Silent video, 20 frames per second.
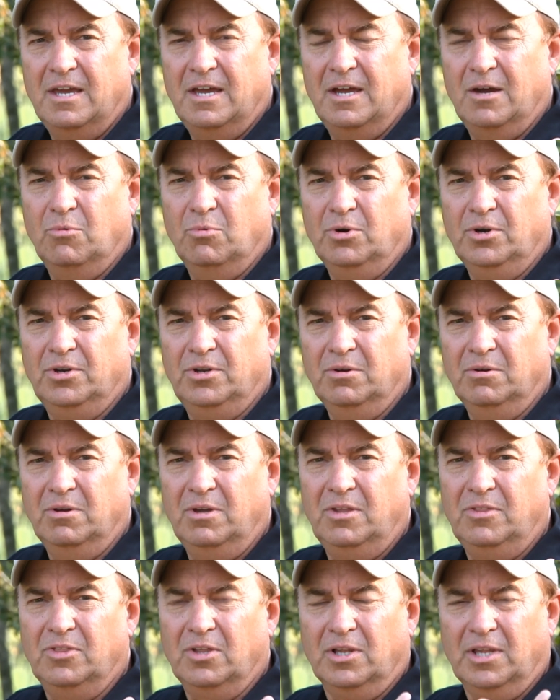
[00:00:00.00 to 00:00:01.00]
Uh, we're
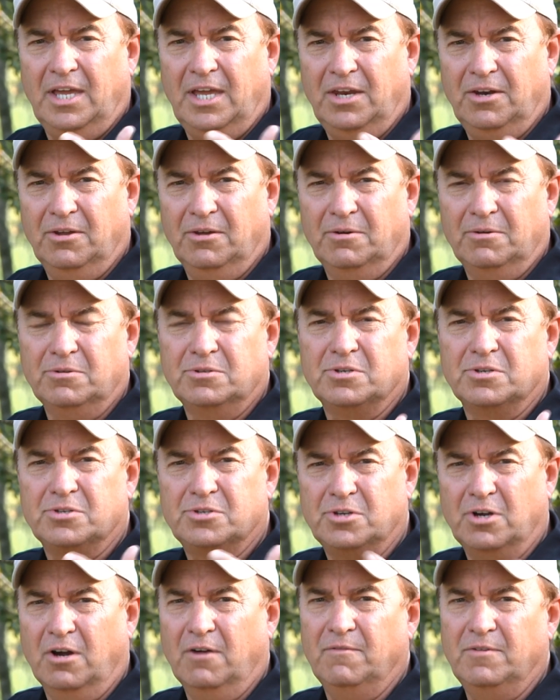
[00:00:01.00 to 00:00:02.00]
doing the landowners a
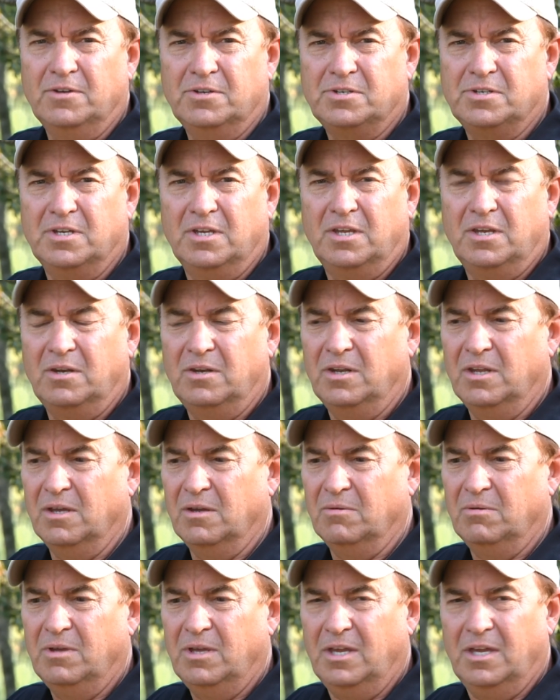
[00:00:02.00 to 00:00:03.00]
service, and
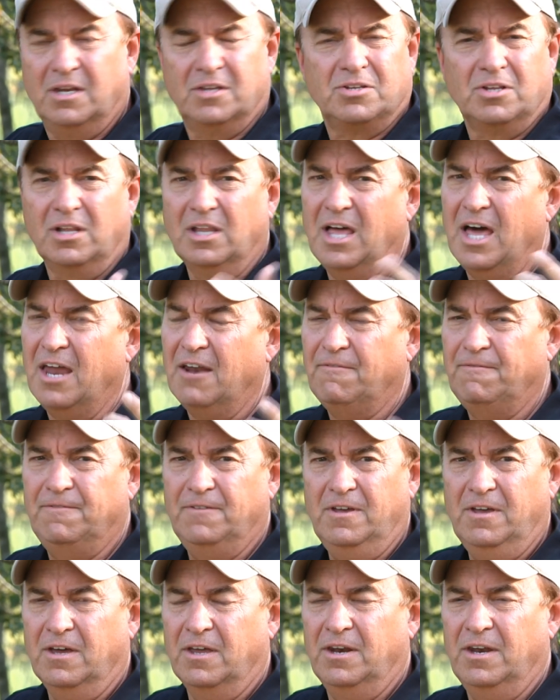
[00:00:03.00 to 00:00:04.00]
uh, and it's a lot of
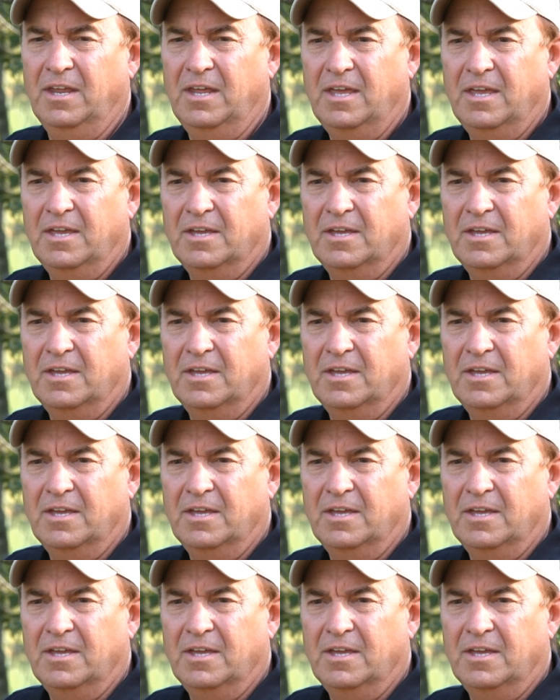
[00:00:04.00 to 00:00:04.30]
fun.